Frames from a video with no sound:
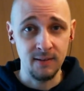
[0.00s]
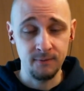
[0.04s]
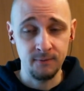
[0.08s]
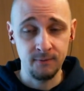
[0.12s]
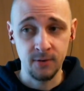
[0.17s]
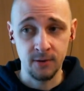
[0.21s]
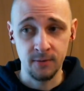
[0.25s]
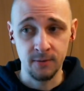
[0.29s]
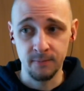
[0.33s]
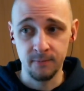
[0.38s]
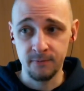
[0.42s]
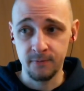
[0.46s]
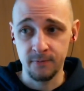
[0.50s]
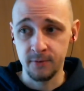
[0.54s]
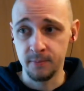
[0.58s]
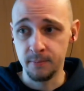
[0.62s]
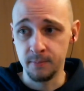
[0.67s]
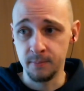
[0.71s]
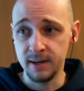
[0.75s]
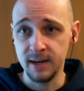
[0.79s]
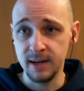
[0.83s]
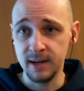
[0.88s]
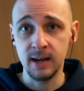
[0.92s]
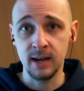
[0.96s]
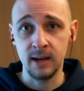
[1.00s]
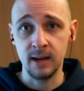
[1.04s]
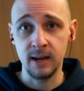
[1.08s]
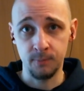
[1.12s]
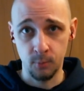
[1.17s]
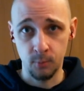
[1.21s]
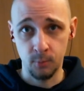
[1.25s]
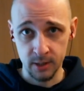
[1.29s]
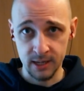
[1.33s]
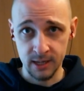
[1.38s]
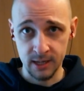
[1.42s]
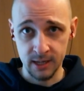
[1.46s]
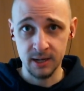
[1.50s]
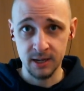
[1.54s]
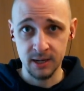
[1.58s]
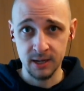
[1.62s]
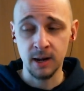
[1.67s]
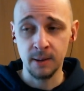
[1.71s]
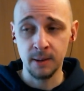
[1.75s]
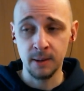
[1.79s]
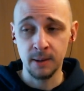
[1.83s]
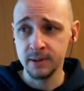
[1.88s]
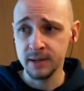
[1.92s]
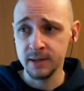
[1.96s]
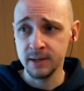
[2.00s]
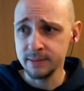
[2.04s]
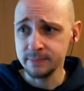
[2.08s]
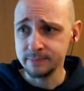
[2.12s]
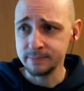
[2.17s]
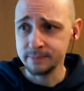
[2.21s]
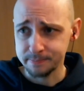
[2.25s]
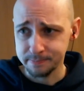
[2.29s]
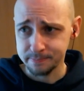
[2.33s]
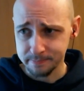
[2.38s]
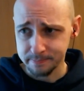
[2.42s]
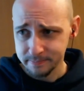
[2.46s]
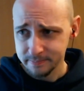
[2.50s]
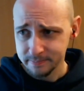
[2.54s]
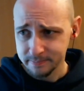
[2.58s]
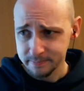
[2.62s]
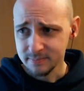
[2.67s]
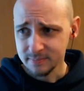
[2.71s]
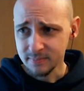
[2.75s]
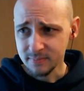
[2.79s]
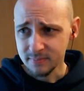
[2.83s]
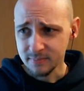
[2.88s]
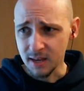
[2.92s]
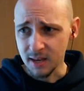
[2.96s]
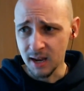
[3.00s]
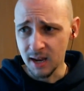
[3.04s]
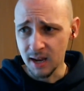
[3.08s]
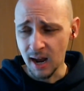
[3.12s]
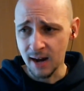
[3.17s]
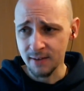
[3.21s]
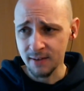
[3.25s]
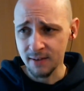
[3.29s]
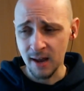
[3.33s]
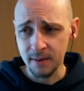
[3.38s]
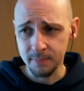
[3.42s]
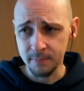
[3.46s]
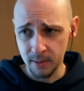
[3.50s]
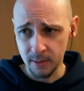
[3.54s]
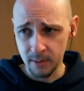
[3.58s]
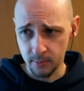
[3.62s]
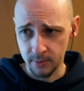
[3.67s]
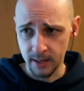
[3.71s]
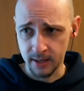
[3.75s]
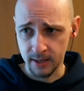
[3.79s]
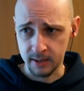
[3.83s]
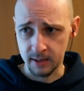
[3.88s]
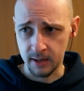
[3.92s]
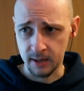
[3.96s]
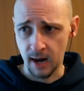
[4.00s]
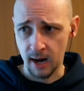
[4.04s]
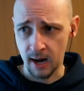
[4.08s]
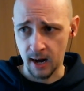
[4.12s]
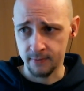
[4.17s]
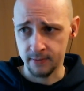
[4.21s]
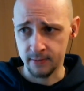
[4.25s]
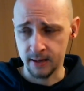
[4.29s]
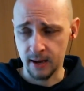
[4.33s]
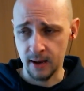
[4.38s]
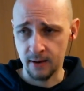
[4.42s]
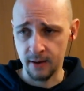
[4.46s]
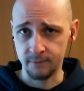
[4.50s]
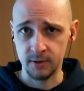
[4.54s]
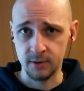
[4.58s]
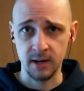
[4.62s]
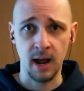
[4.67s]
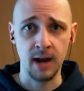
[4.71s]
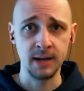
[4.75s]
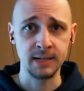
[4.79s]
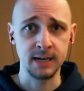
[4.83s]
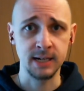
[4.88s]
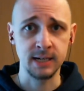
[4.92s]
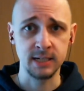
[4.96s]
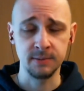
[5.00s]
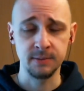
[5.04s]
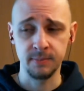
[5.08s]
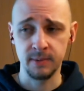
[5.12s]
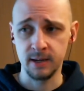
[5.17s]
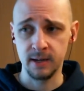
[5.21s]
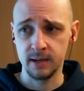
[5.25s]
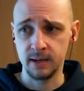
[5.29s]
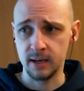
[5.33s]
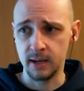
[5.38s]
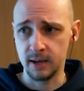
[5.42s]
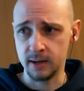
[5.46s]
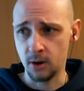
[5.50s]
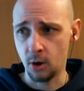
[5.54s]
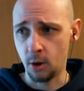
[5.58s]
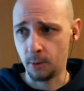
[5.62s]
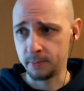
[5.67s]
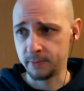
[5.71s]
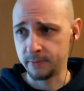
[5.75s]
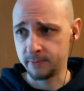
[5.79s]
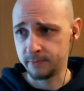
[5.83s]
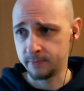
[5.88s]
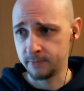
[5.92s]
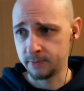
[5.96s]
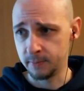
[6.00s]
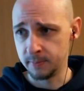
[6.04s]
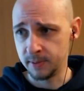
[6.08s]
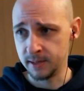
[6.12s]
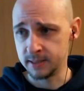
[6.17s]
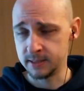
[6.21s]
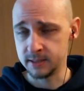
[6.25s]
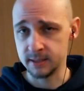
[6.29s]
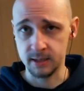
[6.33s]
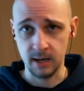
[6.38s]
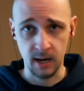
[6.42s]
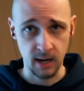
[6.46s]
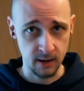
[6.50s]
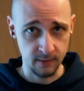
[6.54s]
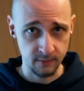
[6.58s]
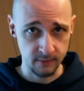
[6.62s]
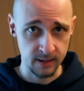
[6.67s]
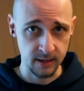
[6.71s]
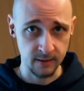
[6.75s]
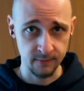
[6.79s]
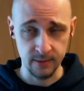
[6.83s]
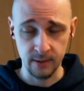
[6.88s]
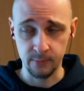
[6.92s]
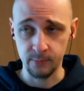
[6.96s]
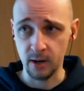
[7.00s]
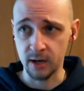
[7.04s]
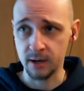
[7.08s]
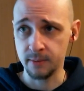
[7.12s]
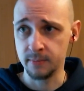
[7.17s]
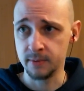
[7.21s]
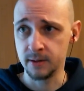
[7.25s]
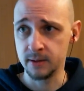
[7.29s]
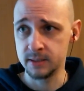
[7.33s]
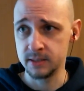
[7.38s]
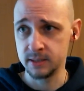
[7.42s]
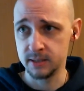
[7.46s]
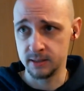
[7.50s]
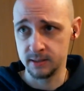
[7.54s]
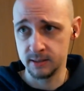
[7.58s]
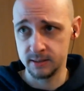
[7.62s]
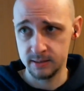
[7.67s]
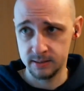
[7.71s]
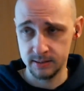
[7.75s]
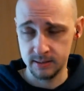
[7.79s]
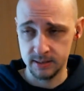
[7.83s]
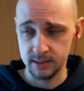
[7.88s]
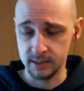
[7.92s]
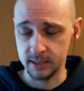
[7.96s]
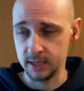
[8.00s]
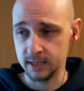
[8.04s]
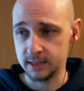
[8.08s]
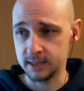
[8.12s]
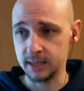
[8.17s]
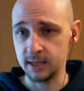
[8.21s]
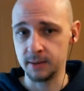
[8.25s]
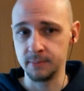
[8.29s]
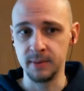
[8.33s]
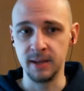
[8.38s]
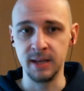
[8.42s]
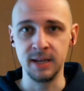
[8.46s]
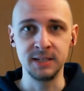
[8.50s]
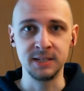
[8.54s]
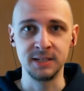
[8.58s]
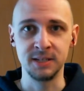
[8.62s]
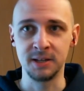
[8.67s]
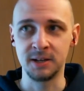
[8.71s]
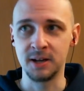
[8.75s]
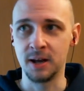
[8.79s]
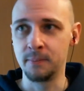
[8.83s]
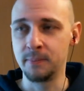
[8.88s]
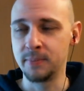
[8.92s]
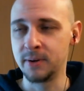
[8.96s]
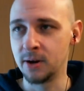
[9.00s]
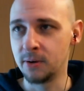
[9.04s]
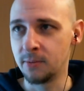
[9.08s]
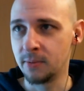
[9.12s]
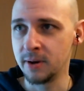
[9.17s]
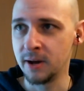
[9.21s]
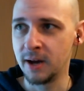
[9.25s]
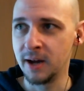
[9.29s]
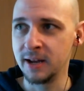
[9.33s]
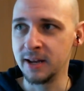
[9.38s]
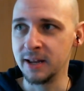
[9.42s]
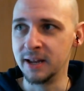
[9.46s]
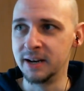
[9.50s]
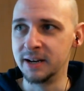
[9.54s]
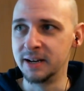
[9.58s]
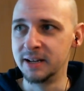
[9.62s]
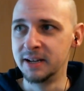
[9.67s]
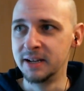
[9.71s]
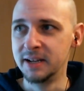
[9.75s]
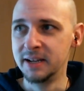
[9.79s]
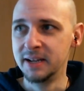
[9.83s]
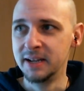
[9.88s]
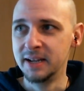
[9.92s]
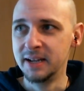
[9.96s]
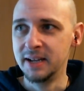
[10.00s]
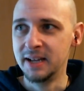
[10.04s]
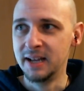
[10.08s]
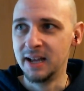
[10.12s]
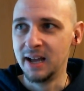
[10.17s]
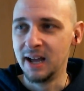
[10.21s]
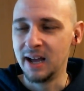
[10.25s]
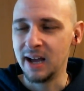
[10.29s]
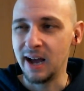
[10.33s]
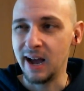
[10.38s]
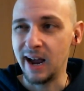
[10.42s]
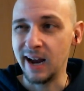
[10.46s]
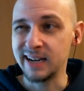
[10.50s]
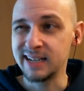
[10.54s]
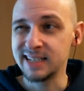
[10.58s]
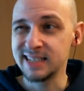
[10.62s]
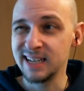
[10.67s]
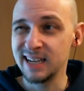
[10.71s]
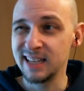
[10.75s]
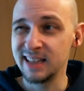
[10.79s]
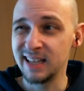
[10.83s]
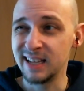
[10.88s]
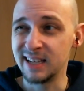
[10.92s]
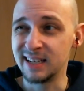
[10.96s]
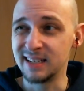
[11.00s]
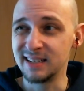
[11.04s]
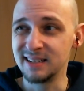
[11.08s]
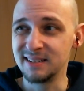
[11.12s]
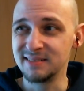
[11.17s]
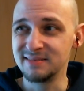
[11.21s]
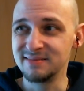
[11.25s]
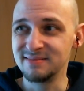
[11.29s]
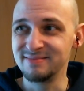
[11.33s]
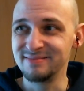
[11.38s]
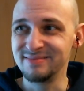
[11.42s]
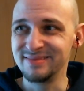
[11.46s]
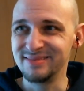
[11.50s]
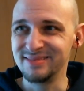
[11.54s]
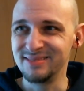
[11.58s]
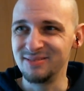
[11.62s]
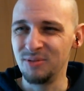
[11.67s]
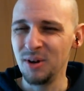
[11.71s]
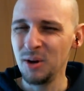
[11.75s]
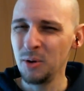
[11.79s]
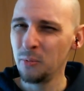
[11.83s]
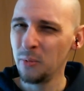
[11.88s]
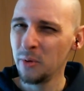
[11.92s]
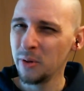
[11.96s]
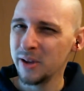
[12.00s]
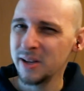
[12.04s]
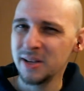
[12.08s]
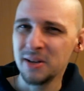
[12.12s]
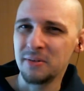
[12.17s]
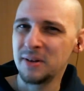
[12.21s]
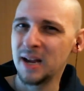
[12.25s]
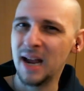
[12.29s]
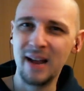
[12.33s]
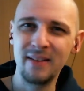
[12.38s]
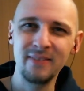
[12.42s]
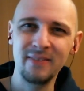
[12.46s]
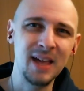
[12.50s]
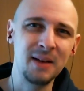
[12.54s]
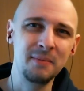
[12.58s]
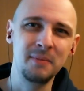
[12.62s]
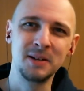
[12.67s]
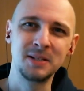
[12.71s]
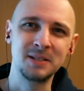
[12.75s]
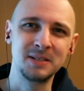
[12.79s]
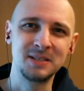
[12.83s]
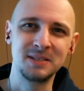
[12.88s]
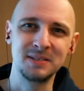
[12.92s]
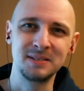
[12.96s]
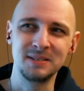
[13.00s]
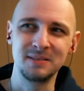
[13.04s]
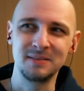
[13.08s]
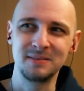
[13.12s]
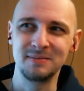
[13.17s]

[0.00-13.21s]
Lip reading: for me working in a company, I've had people that kind of have contacted me and hoped for me to kind of give them to get them into the company or whatnot. And I say that we really don't have that much